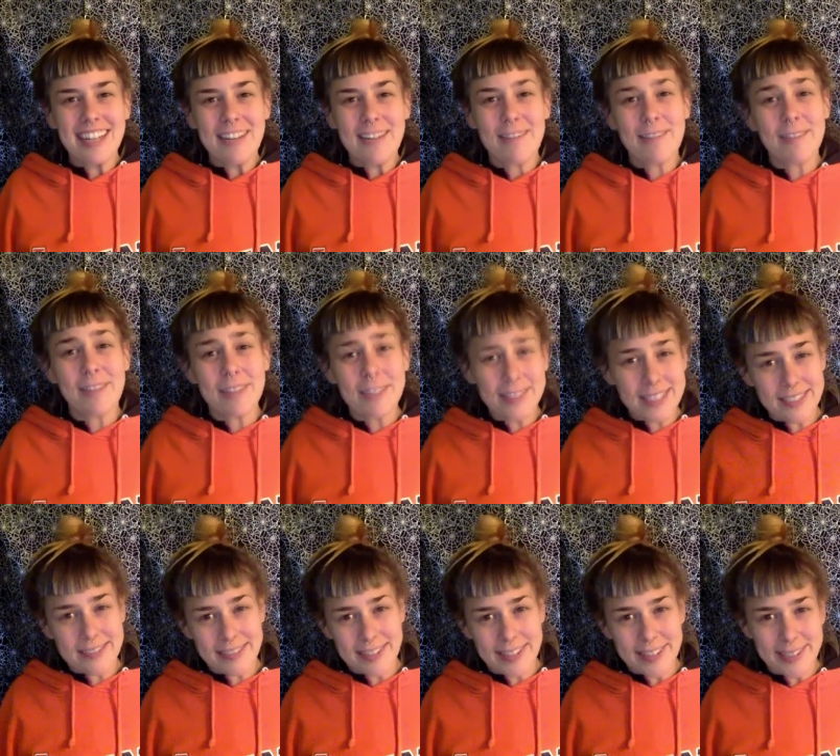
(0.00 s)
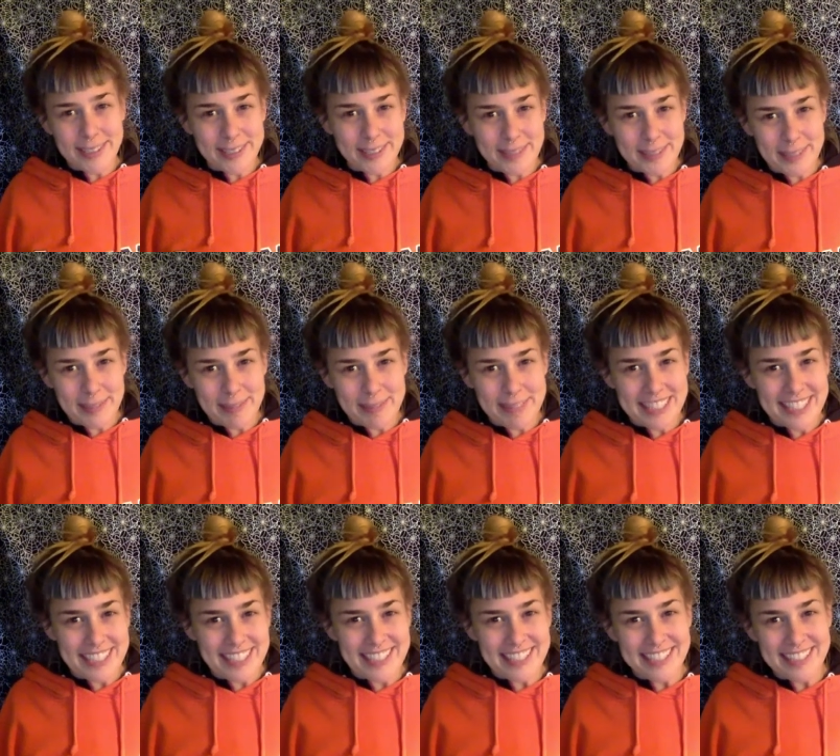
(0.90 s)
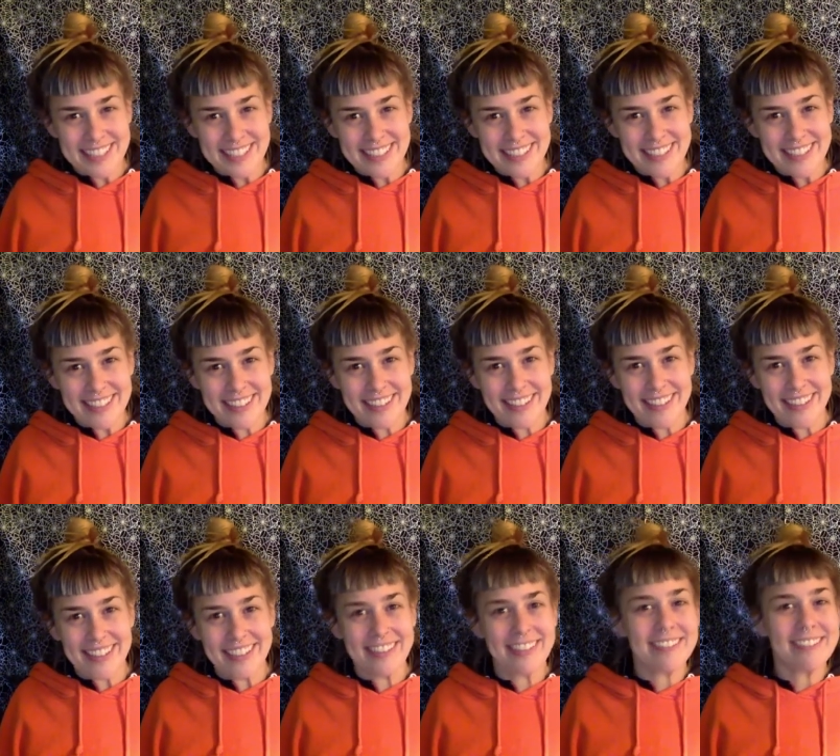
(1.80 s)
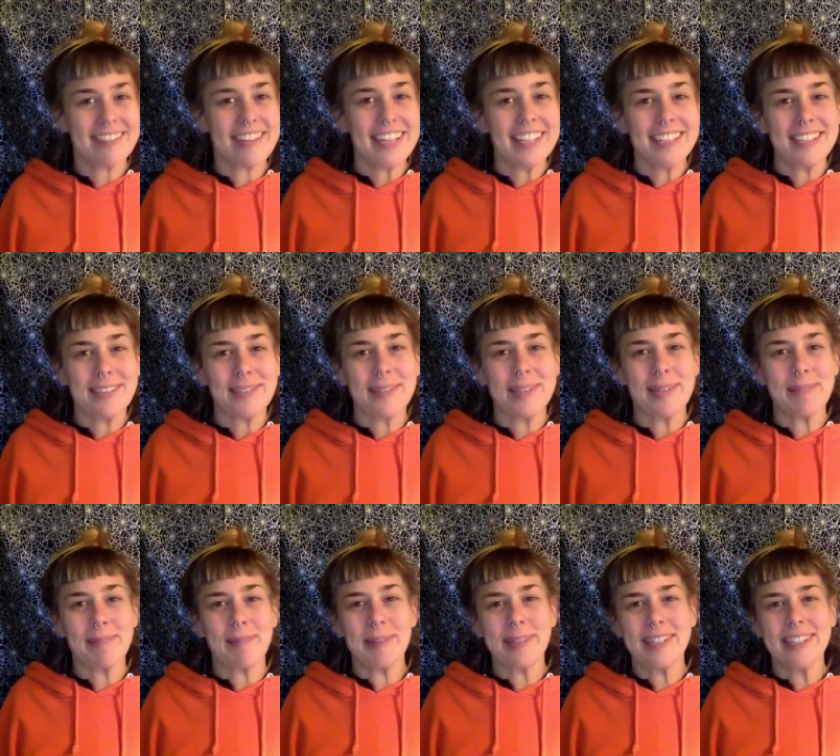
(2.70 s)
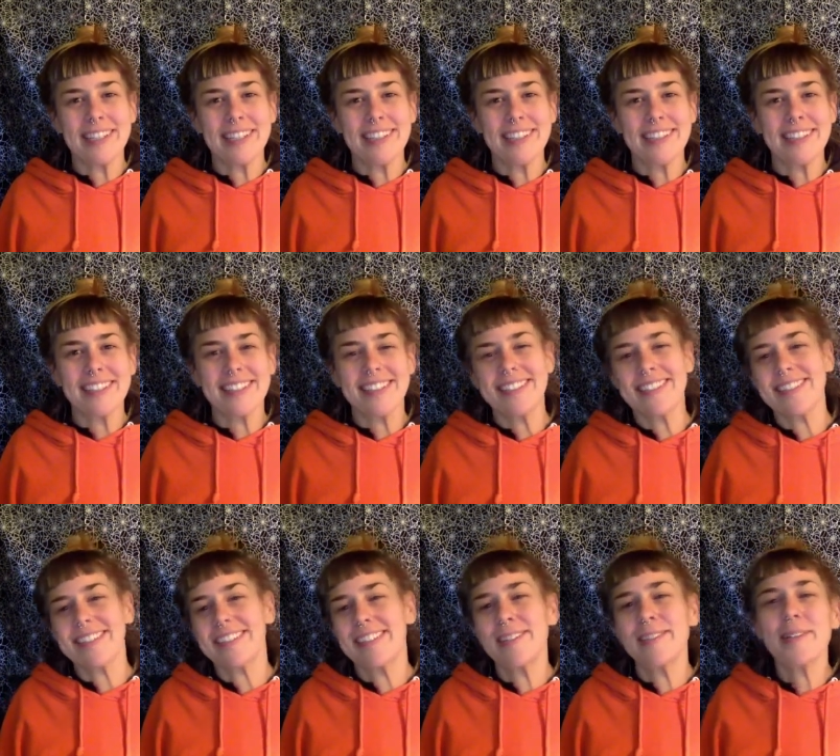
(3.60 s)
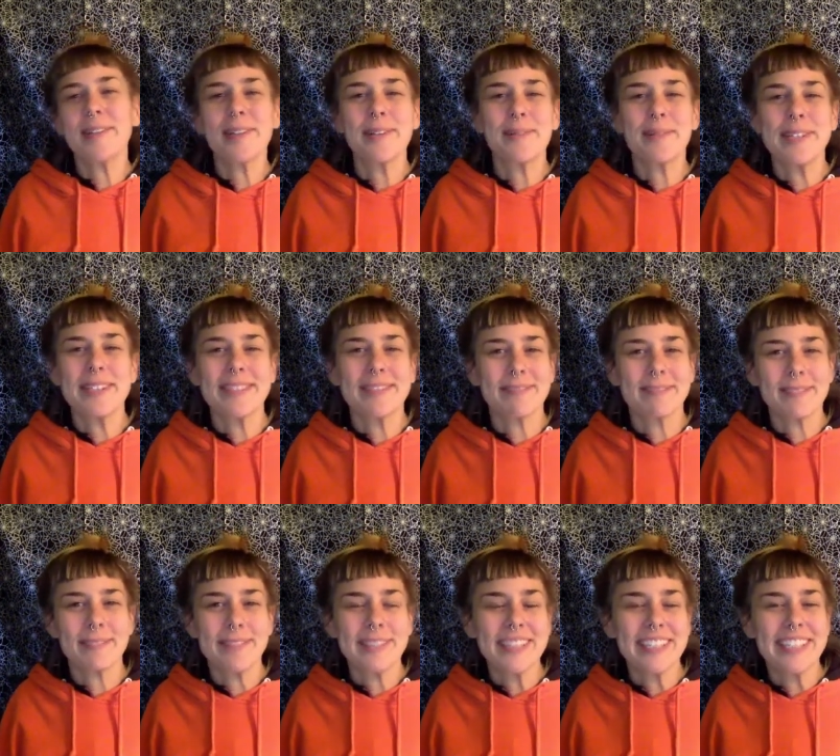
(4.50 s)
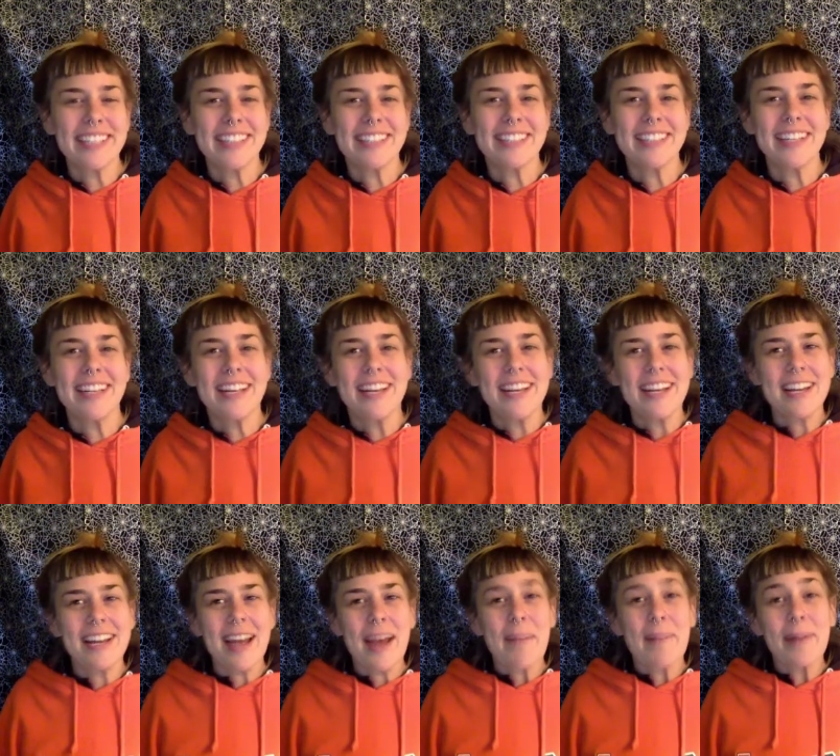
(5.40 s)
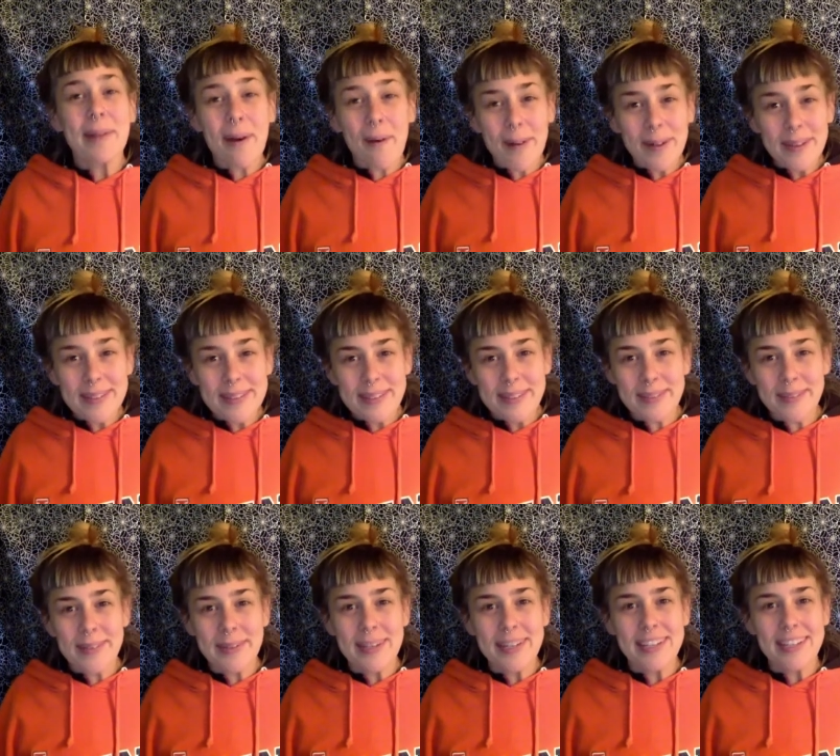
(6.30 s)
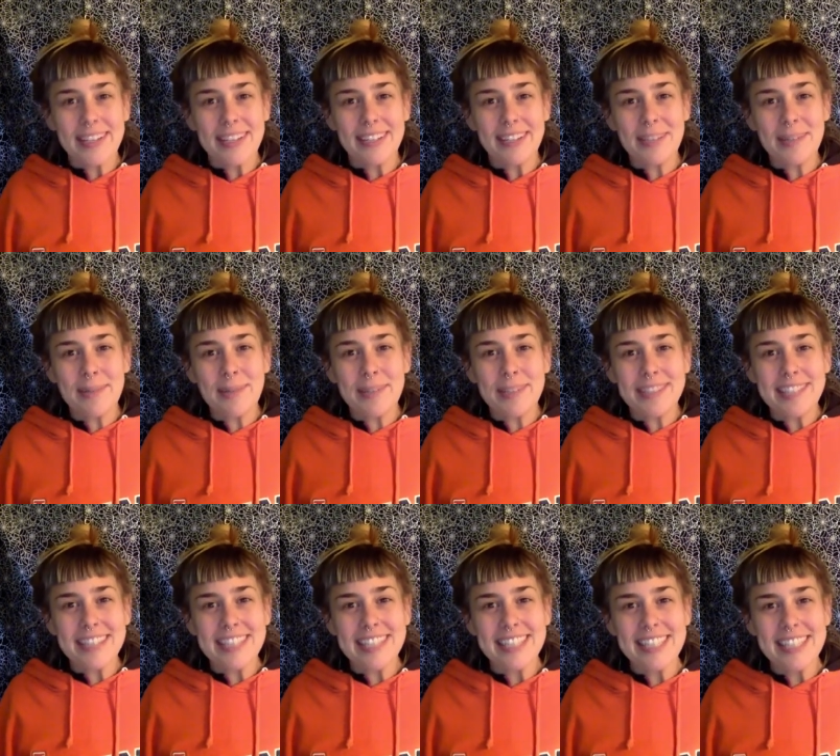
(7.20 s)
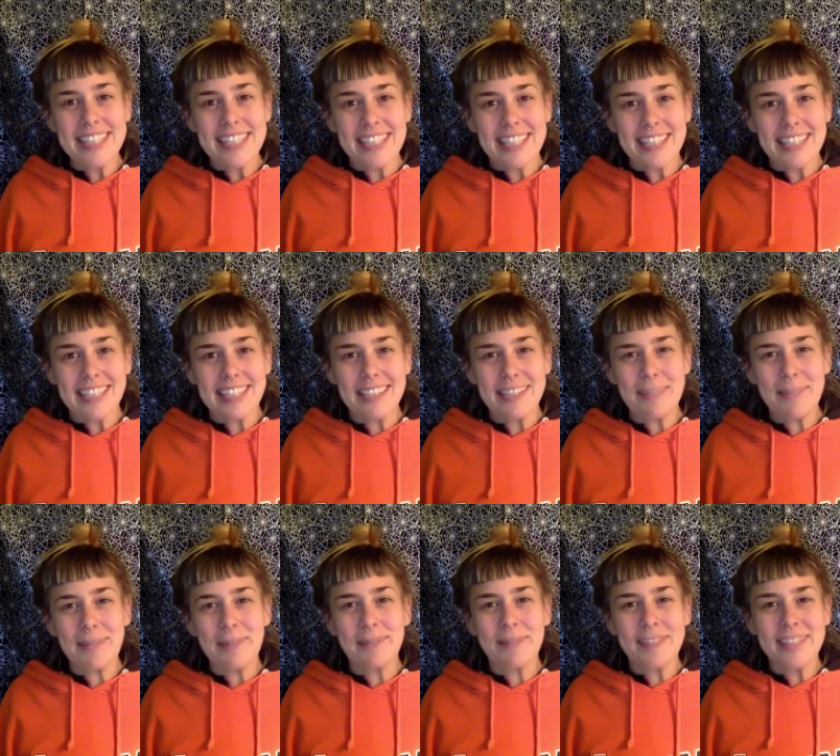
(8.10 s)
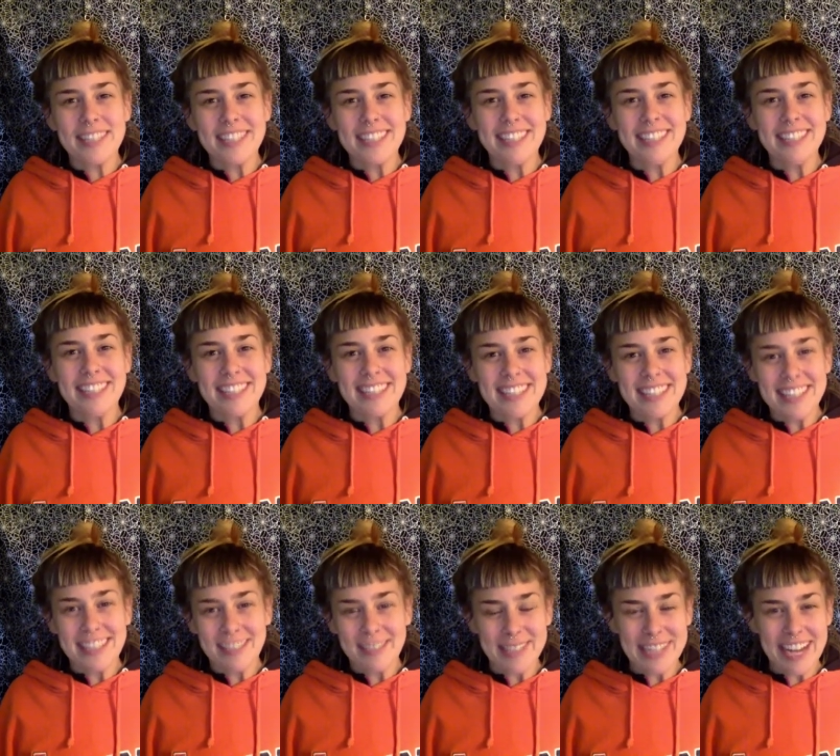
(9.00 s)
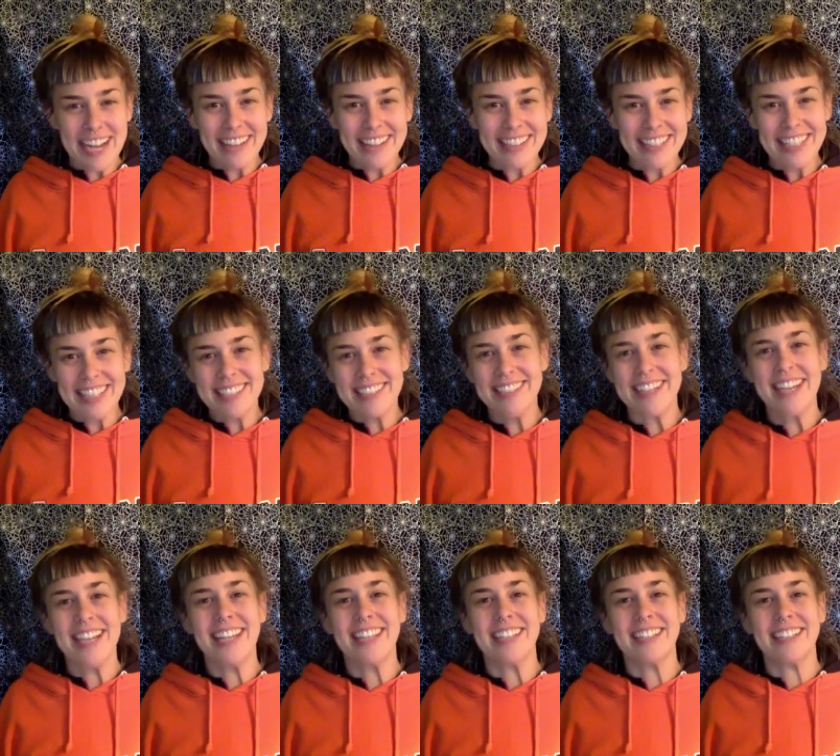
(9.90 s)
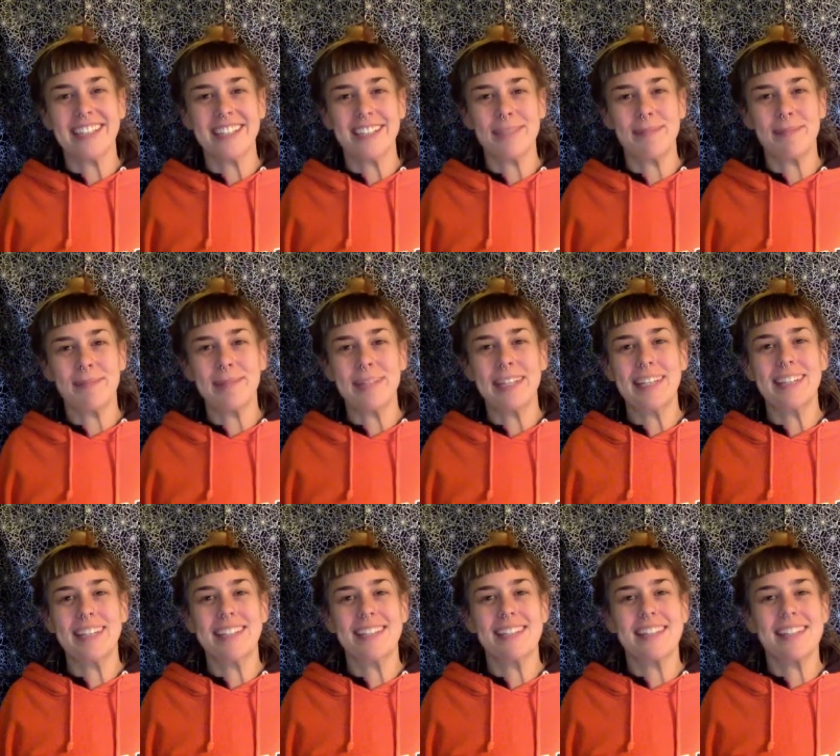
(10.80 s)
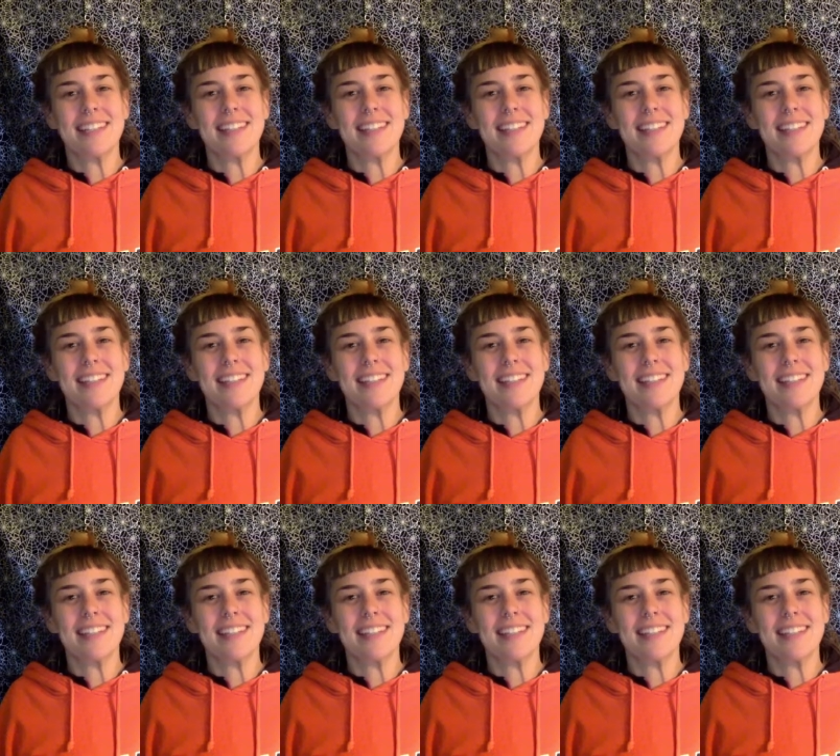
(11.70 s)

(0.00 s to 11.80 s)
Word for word: first of all, your circumstances aren't going to affect you anymore. So you're your reason for feeling good. But also, you will see, you will physically see reality change because